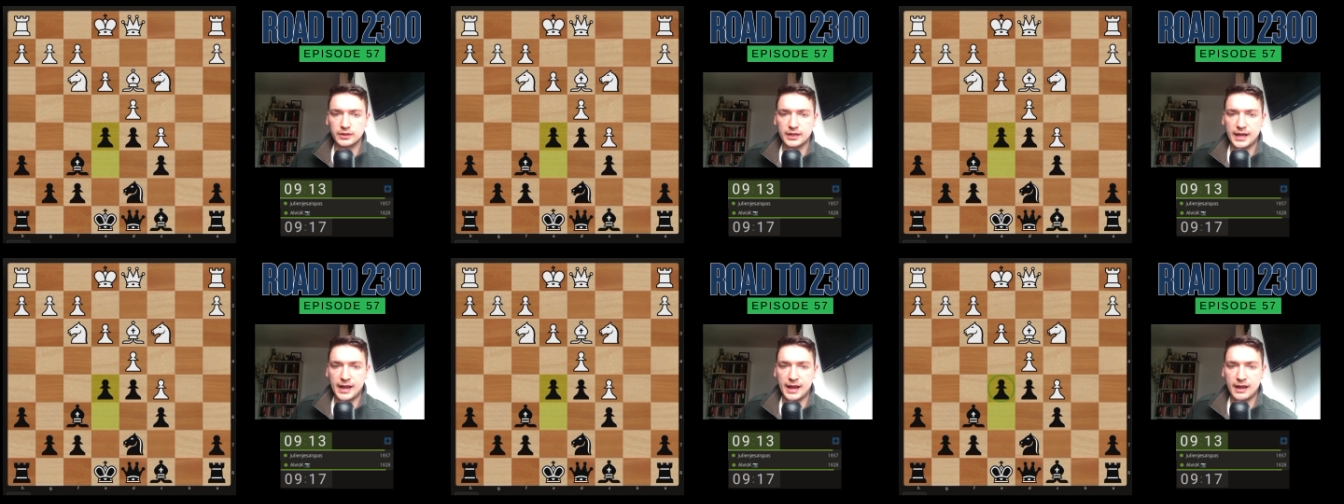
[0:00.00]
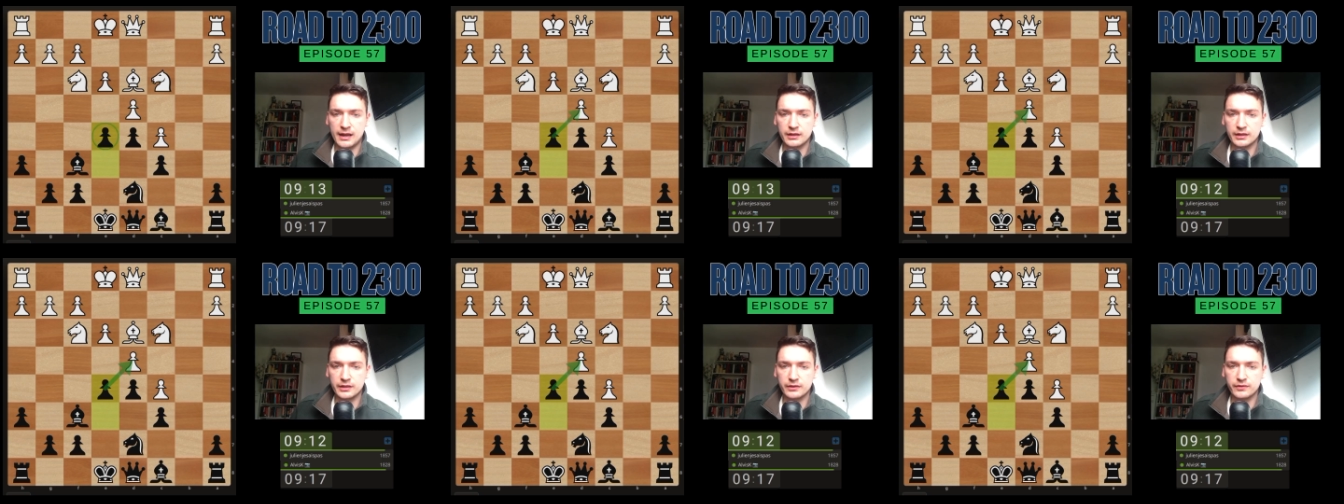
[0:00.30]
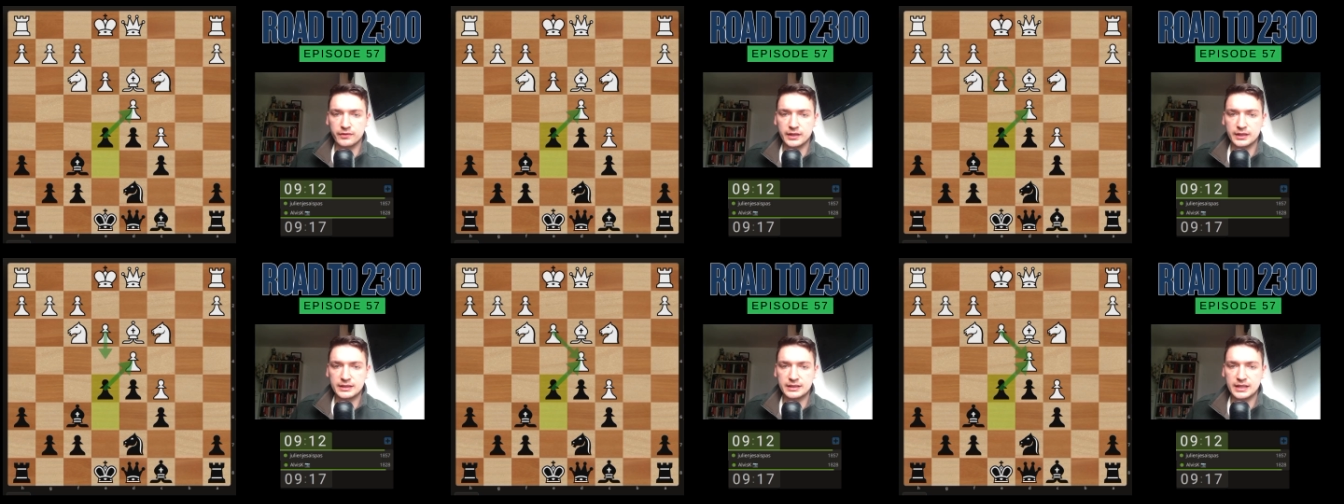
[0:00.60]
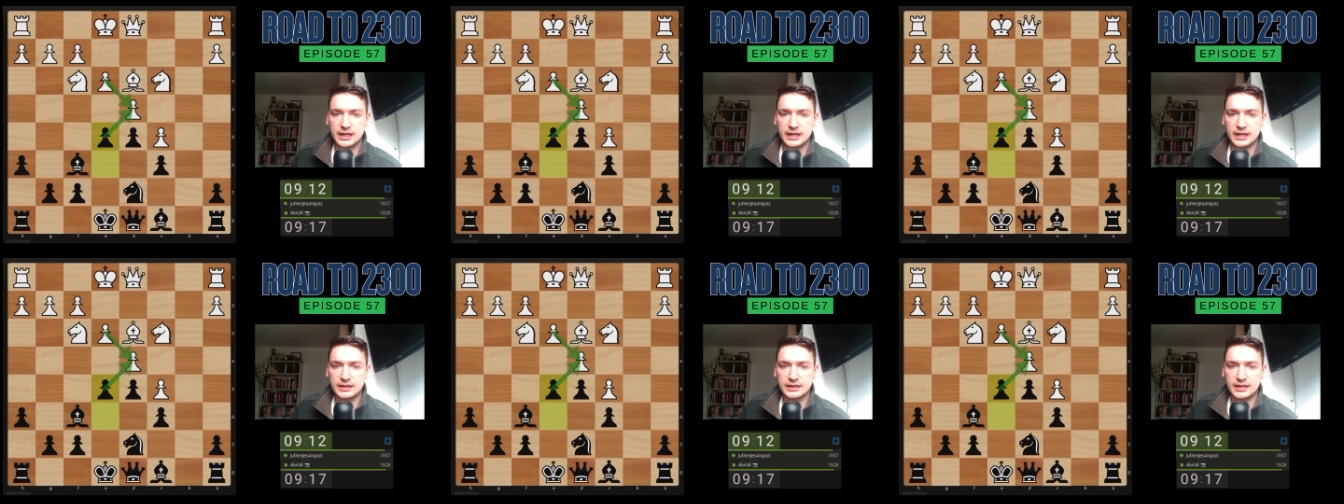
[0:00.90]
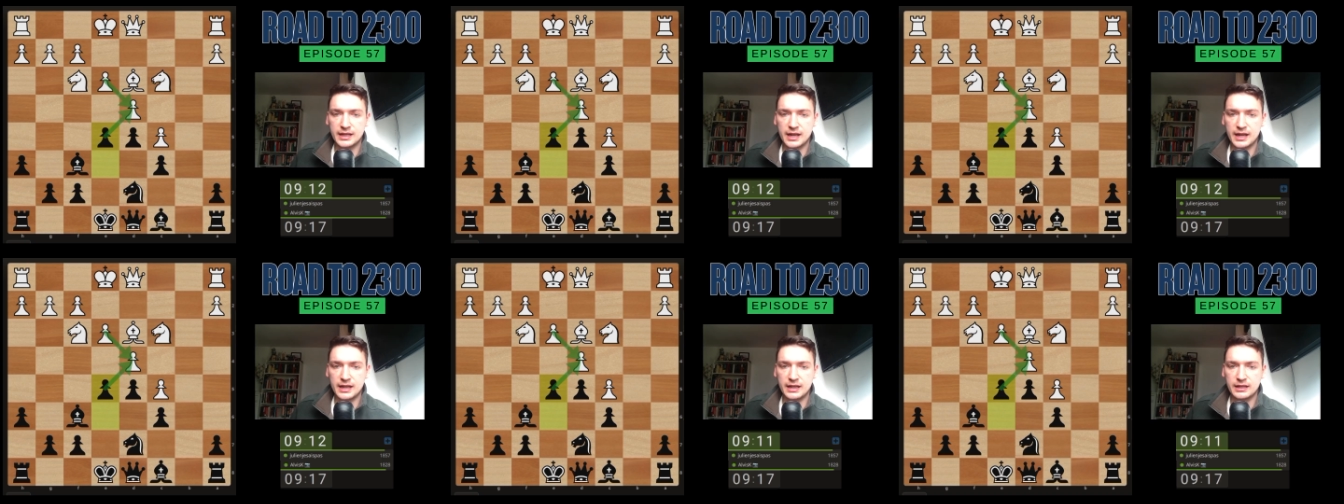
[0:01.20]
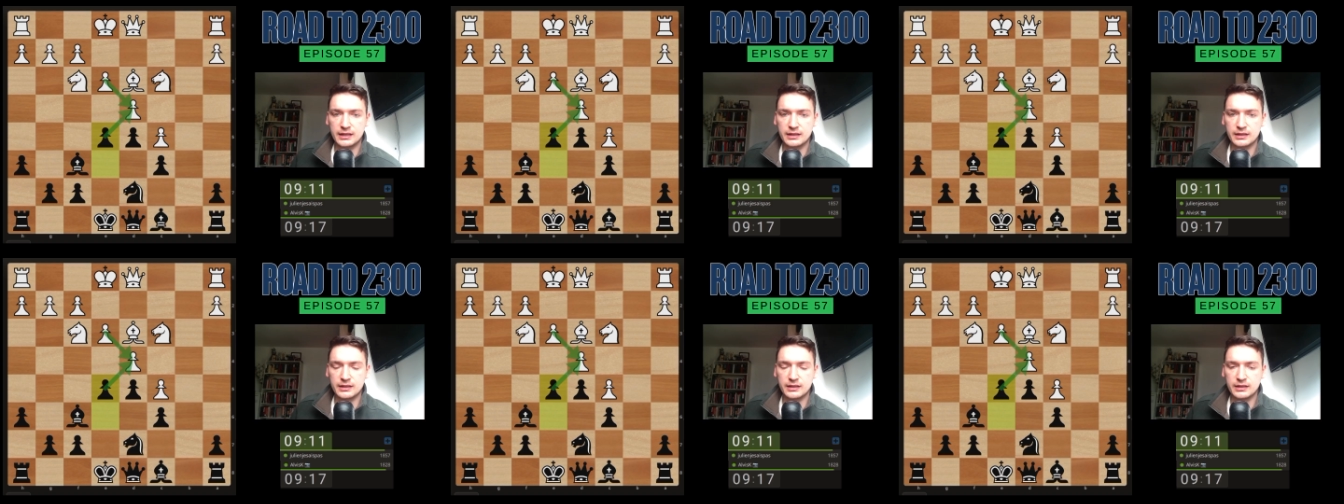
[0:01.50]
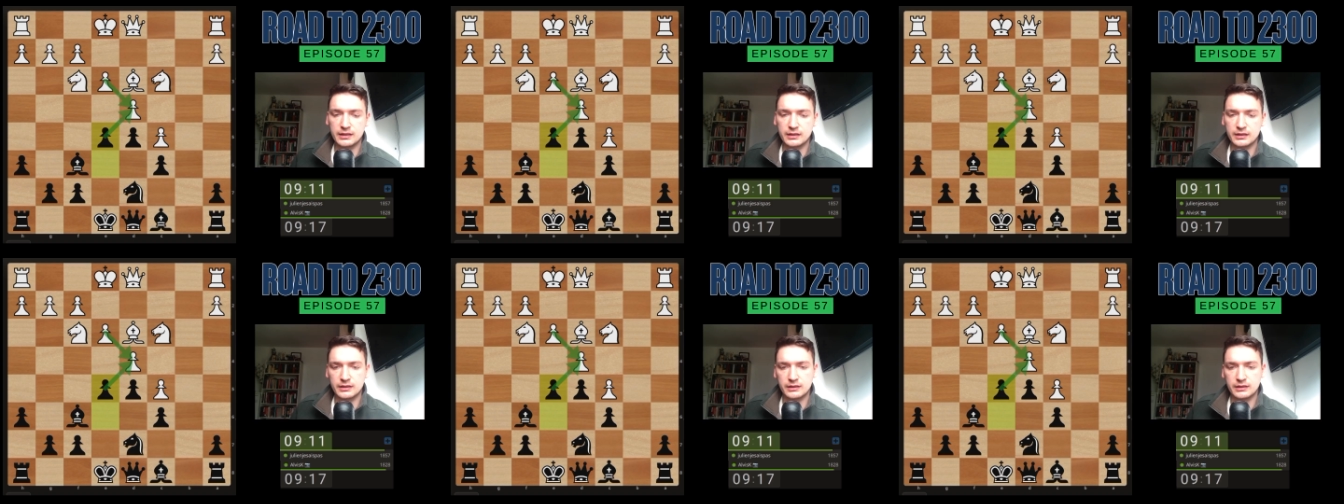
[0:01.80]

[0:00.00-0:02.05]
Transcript: And if I take...